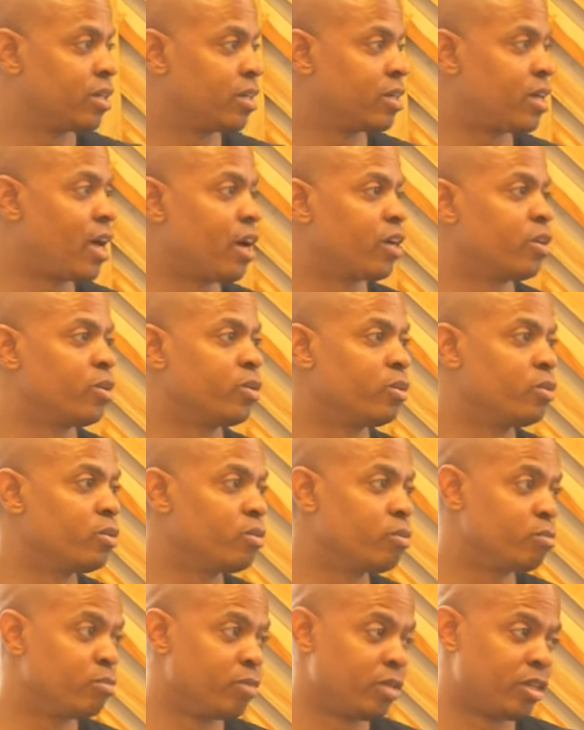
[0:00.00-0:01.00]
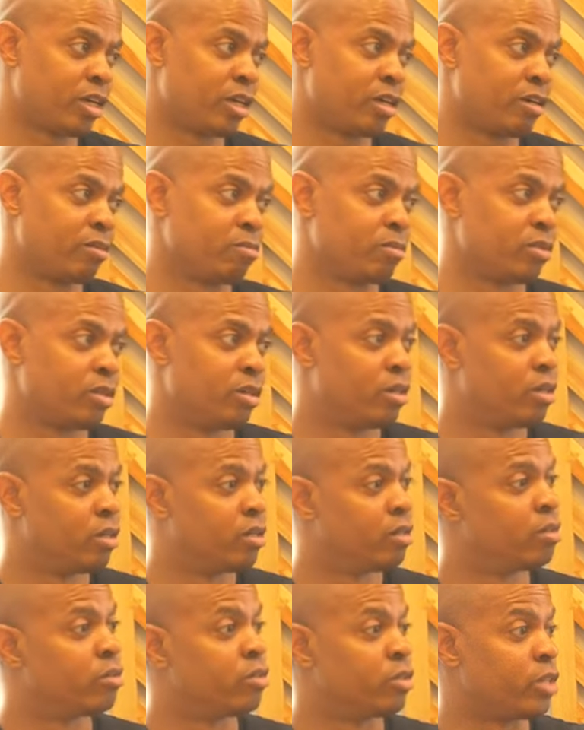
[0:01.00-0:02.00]
Kakaru became,
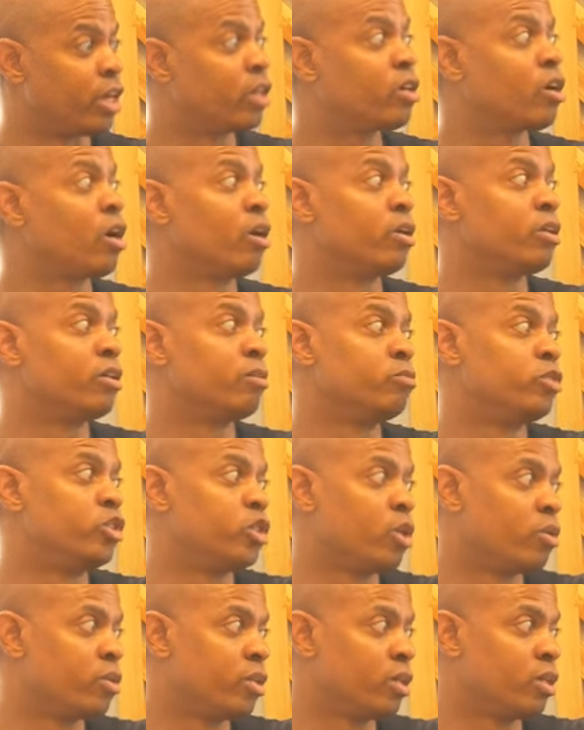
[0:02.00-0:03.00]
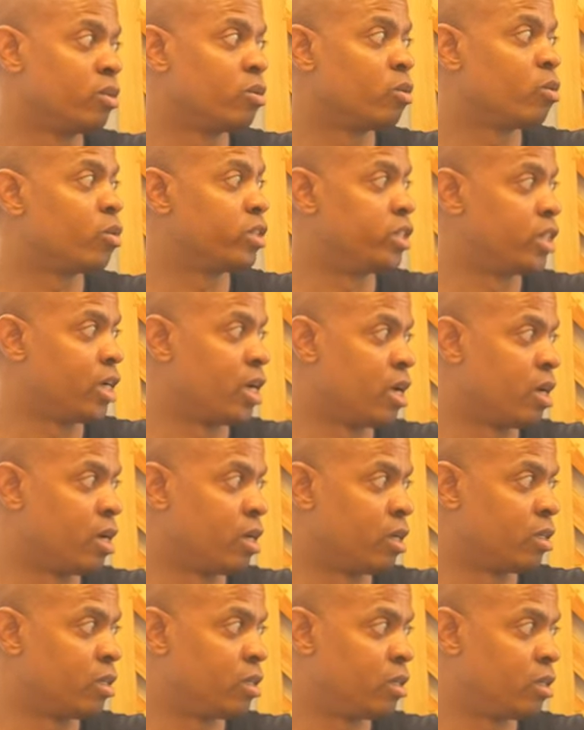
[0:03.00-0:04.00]
they called him Joni or
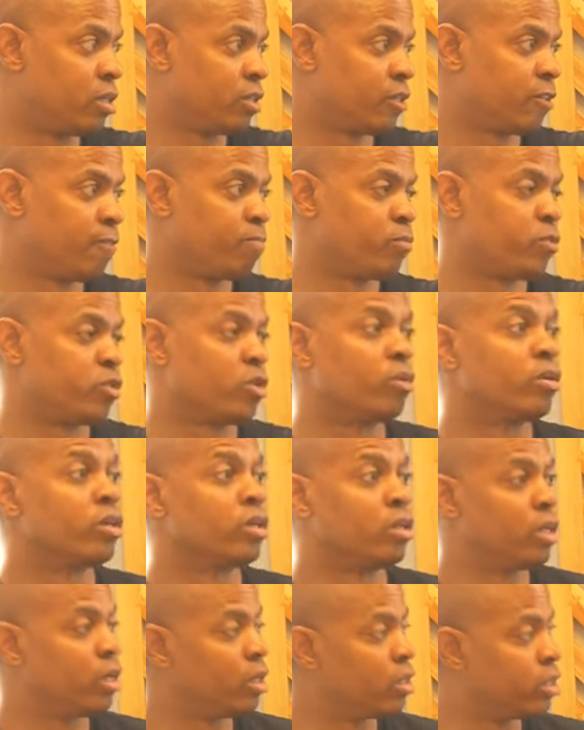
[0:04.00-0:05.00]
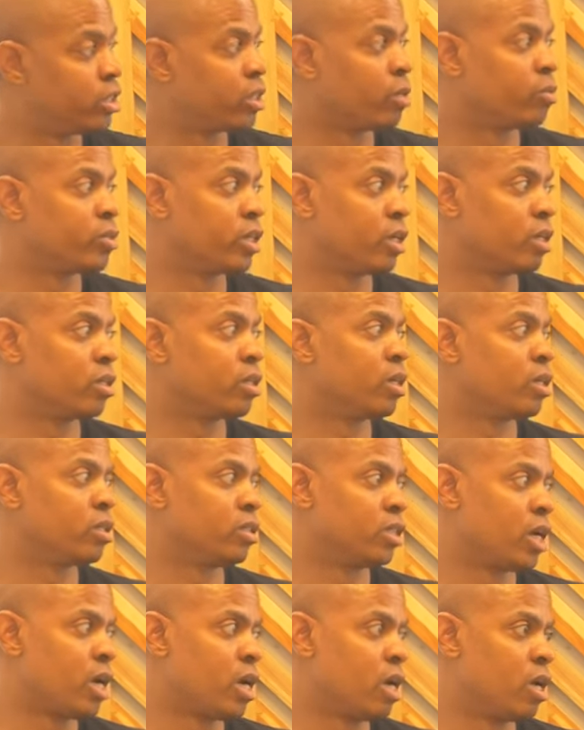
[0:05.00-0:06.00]
John. So in English they would say King
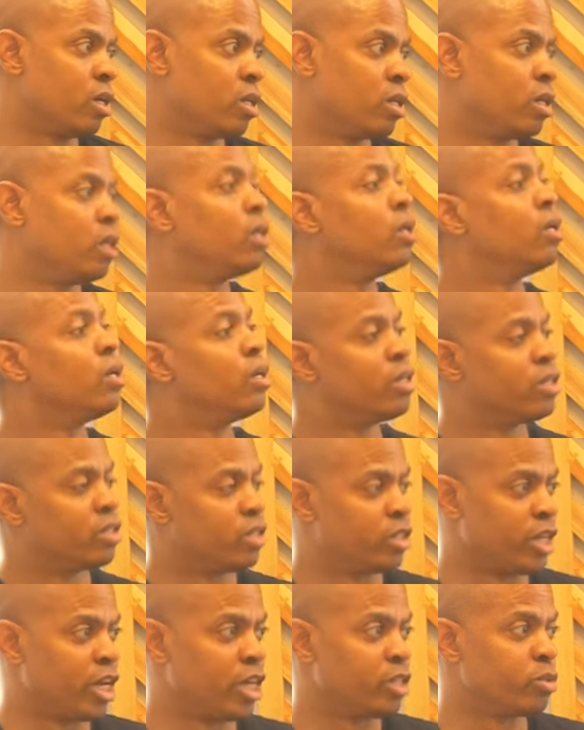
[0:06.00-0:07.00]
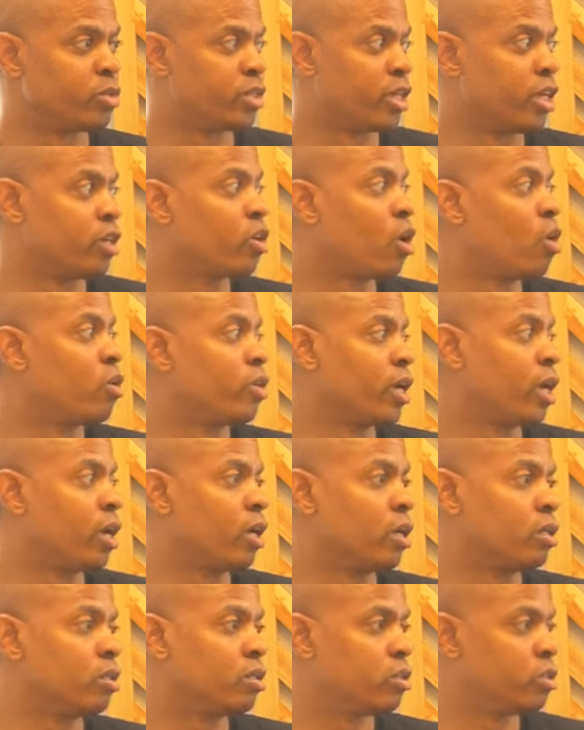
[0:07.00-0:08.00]
John. The Danes would say
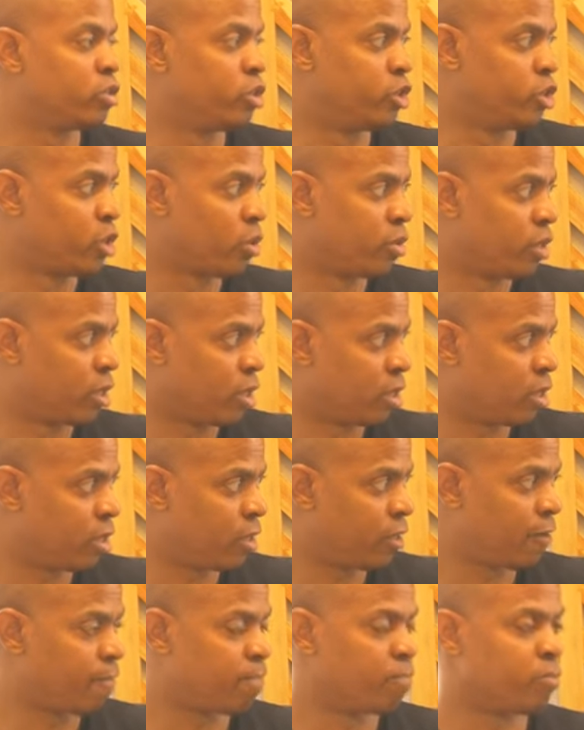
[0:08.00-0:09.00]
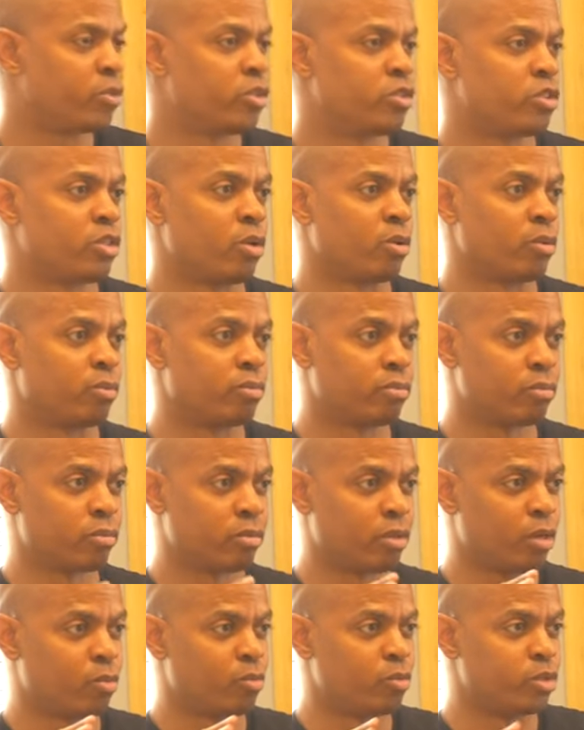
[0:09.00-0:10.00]
Konge Joni. So
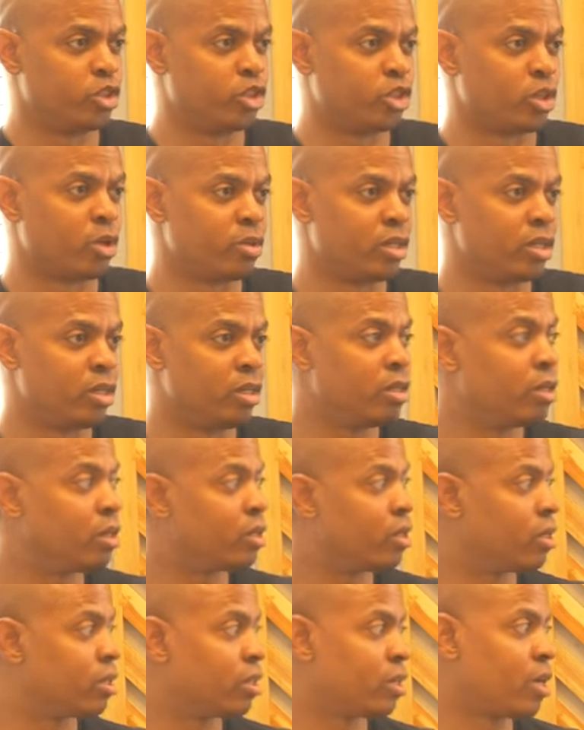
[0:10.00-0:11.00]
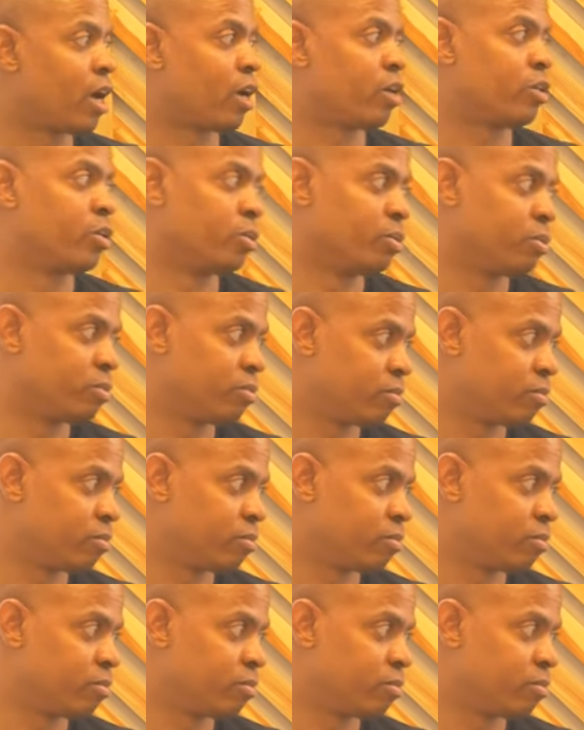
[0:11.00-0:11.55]
it was Joni Kakaru.